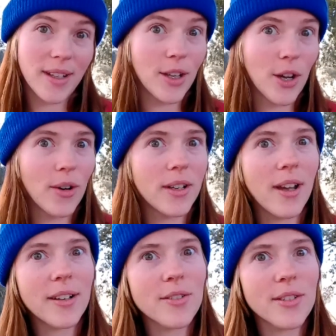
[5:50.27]
You go to a
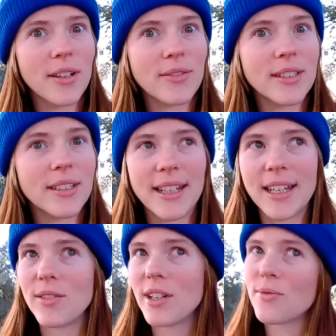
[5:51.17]
doctor's office, and they
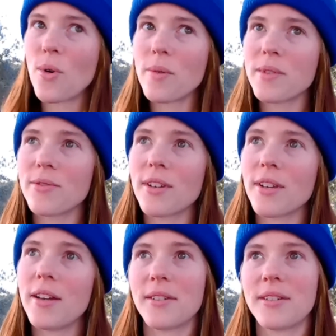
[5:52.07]
give you these forms to fill
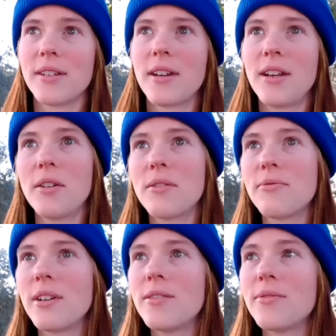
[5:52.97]
out, and you sit down and you go to
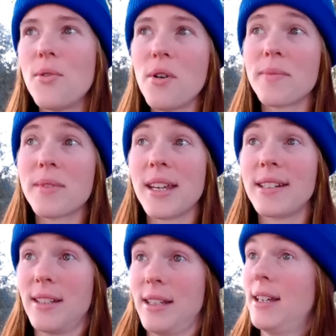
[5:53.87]
fill out the forms,
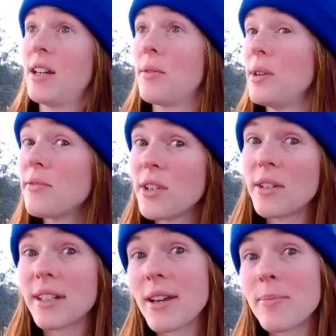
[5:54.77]
and, well, if
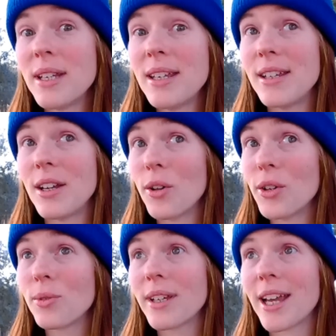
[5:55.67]
you're an adoptee, all
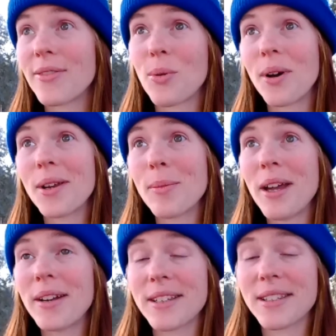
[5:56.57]
you really have to worry
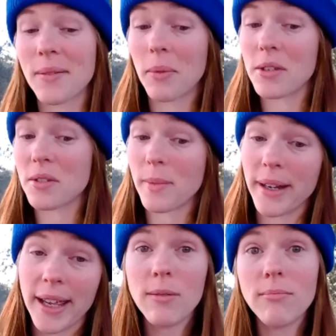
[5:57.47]
about is, this is my
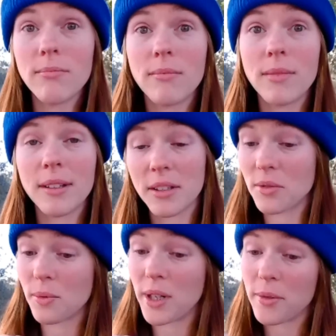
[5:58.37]
name, this
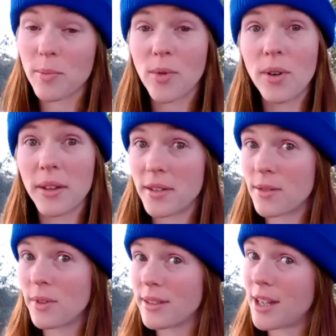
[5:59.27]
is when I was born, and this is
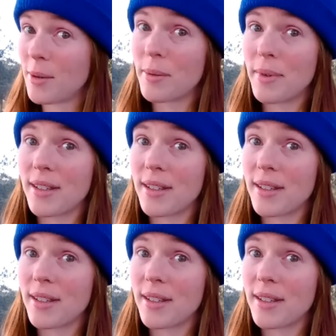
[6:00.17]
what has happened in my